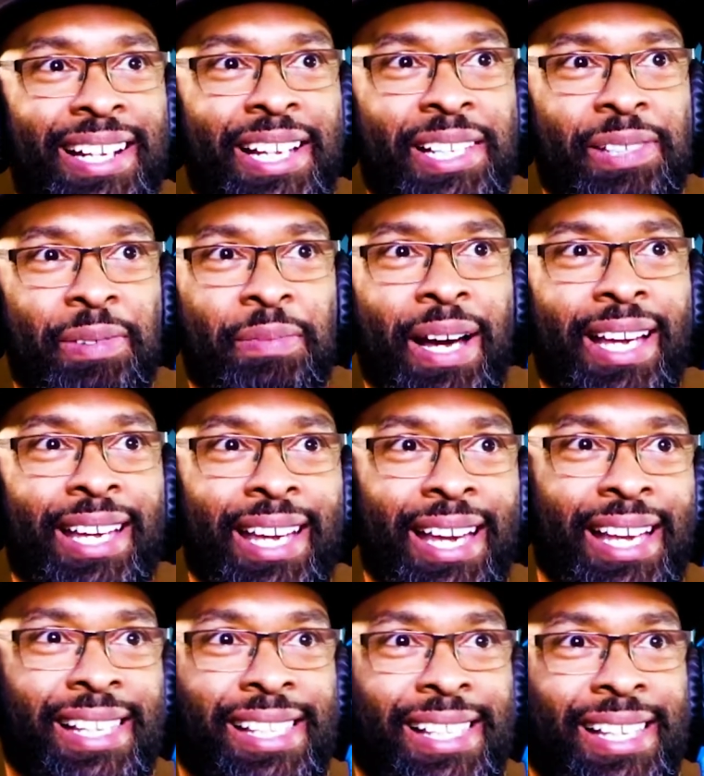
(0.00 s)
That's what my
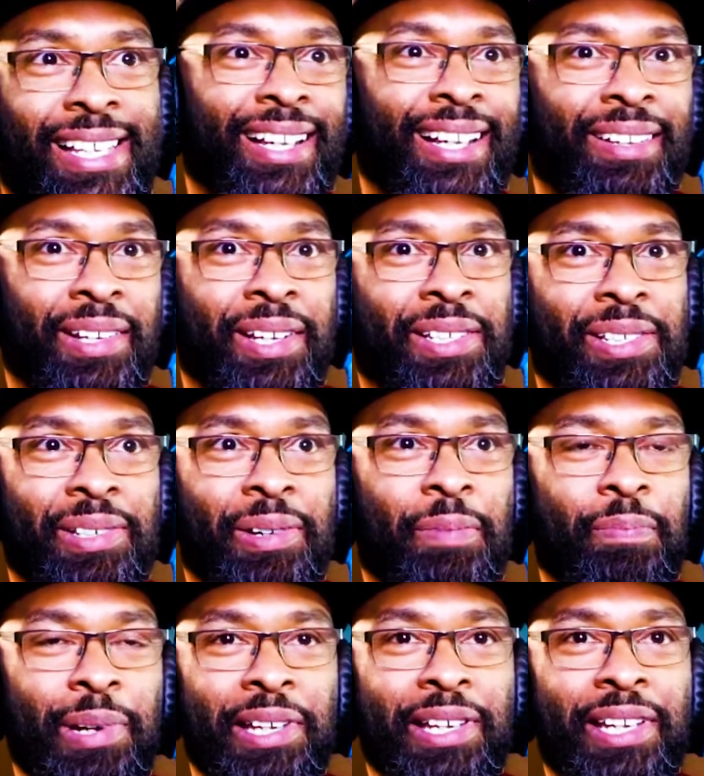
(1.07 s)
guess. And they're just gonna
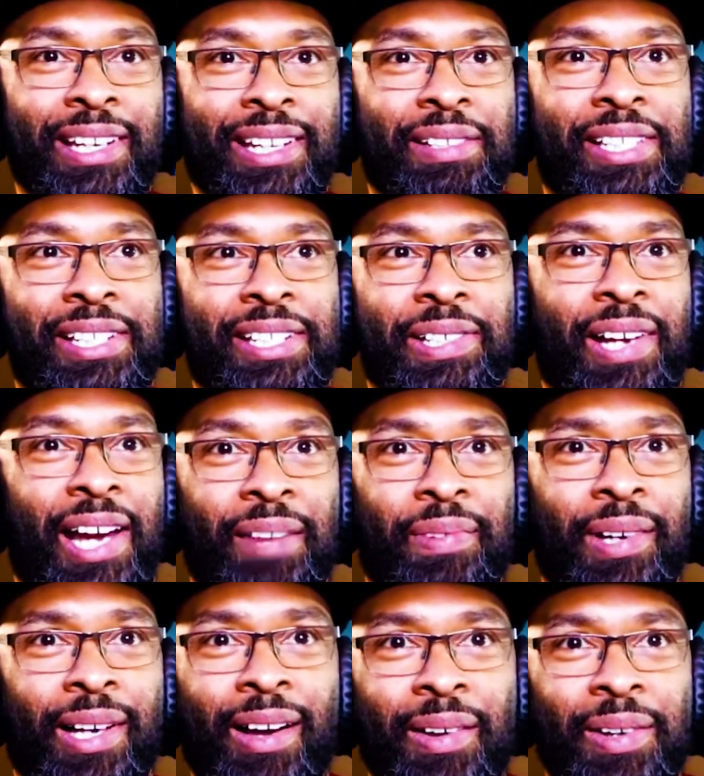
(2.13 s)
blend into the
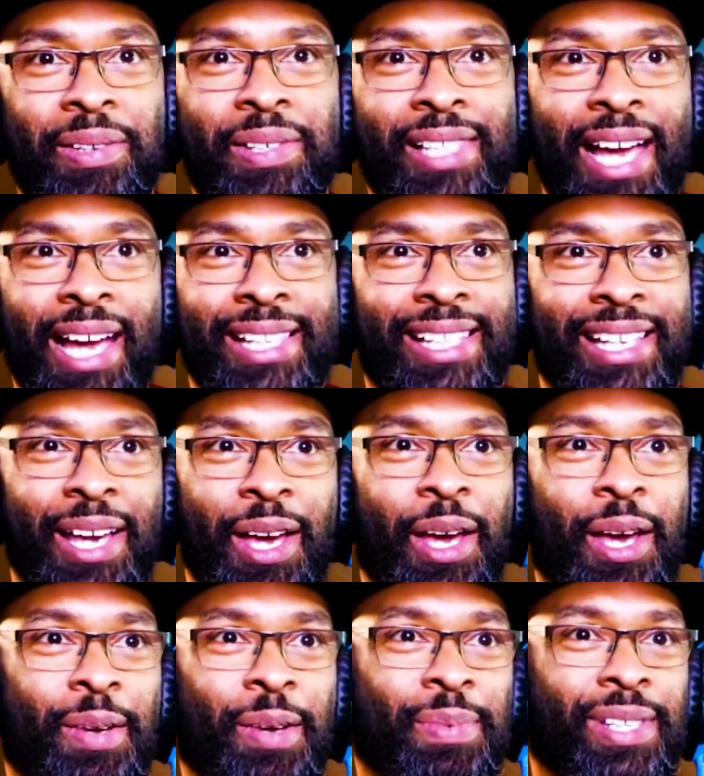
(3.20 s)
traffic, all those taxi
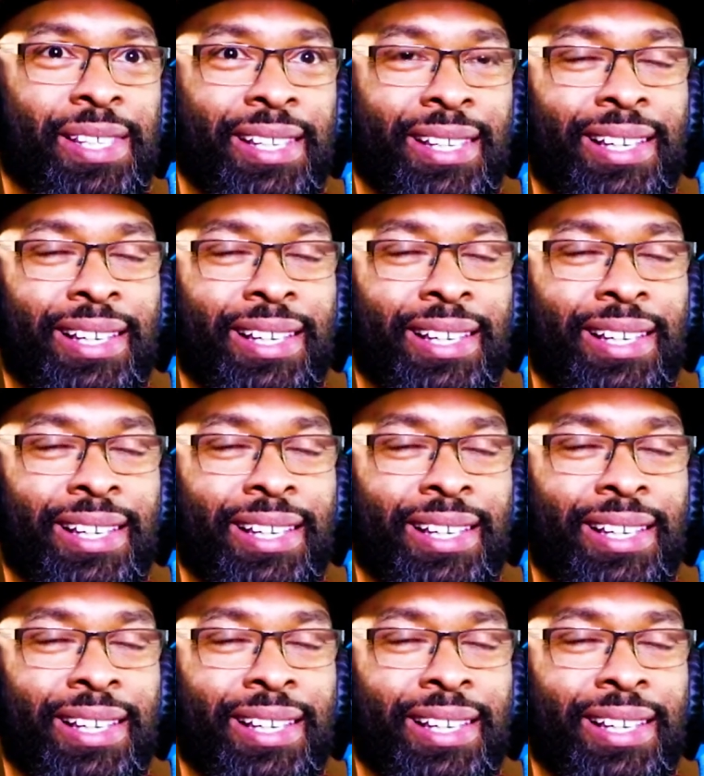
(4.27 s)
cabs.